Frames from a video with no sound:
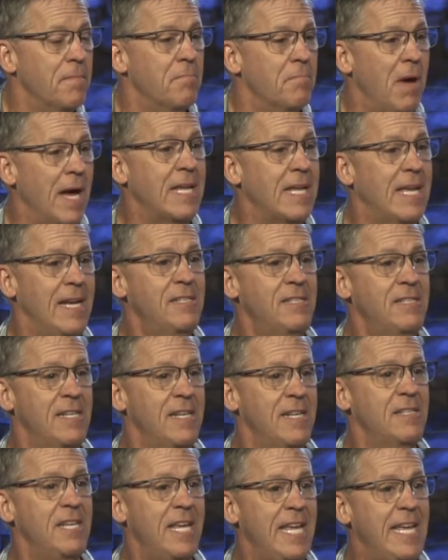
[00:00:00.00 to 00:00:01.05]
My guess
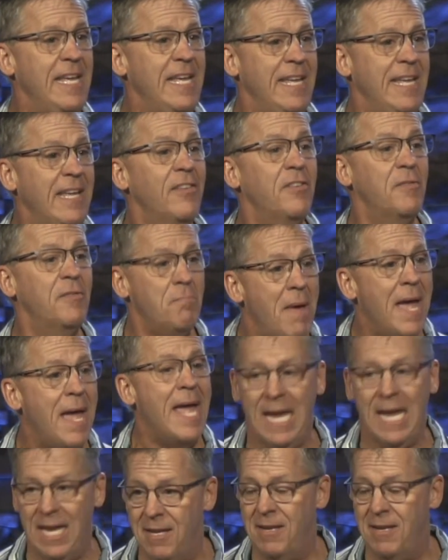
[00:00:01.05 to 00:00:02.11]
is he is
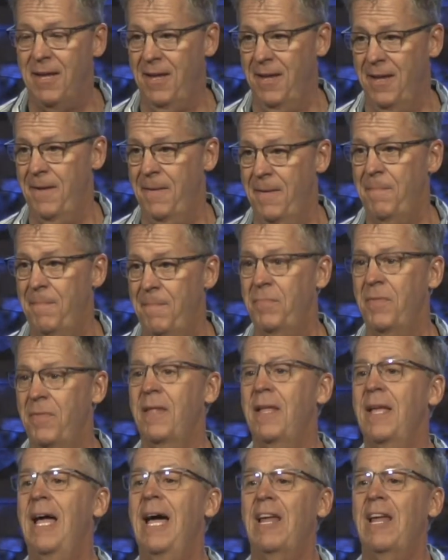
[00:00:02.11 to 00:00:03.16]
made
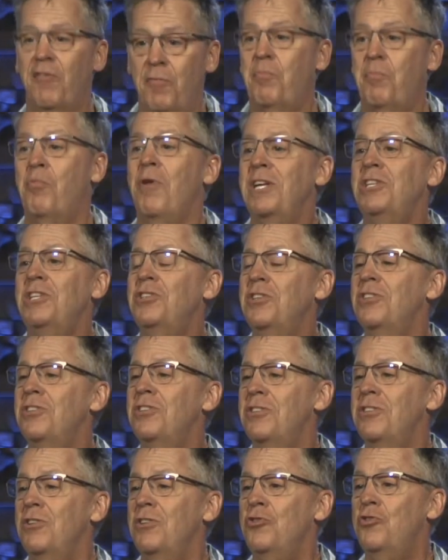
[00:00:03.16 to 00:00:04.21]
out of
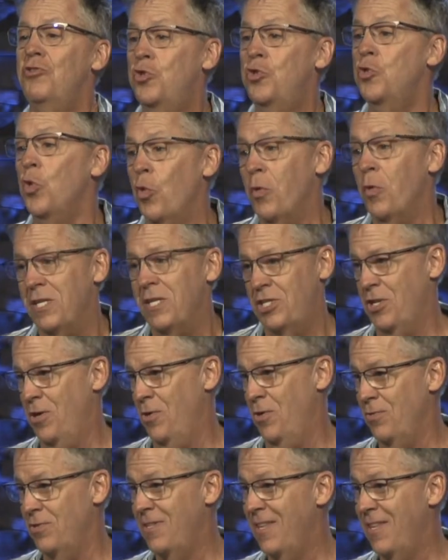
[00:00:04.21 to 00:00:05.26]
precious jewelry
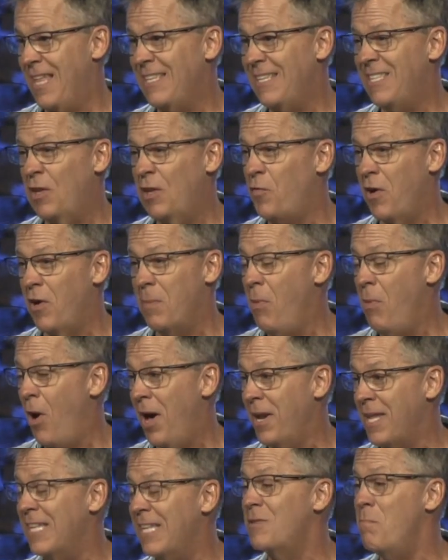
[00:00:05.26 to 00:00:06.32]
stones. That's his very
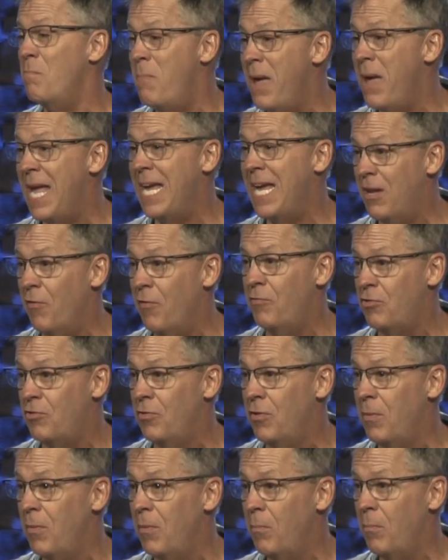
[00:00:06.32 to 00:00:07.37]
body. It's made of
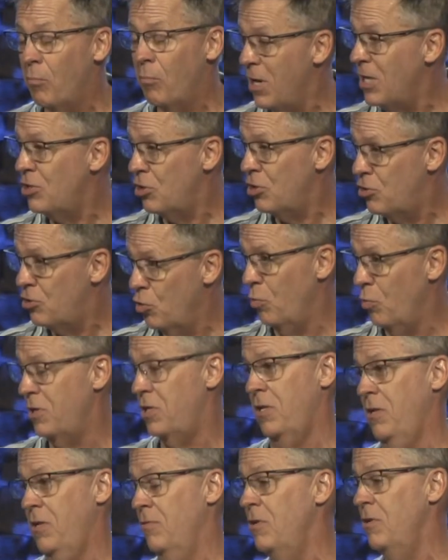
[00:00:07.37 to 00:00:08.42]
precious jewelry
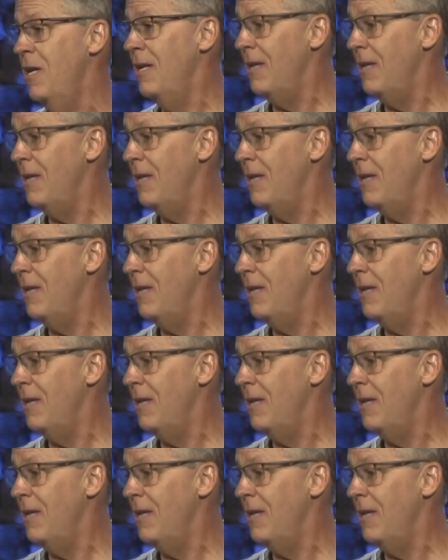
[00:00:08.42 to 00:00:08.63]
stones.